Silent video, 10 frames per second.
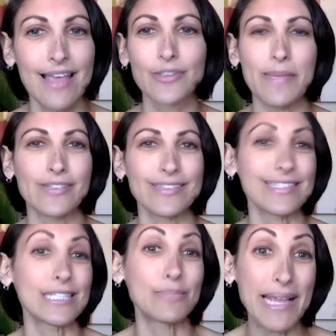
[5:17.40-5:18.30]
And so I
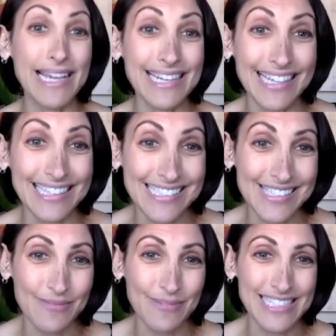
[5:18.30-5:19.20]
majored in
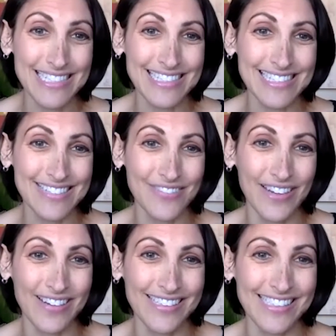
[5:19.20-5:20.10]
Spanish, which
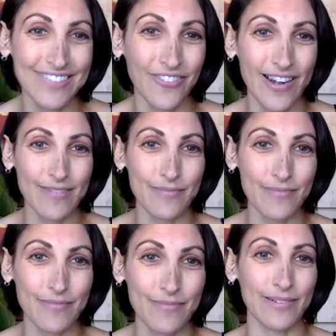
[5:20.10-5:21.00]
is very different,
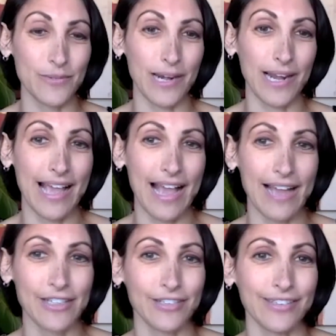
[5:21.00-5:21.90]
but it was what
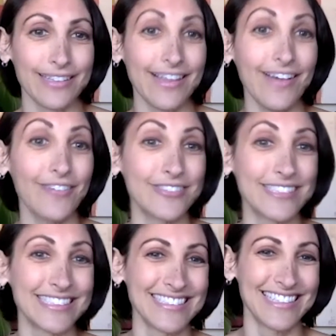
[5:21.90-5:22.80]
I actually
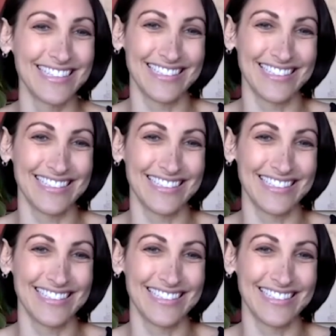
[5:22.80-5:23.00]
loved.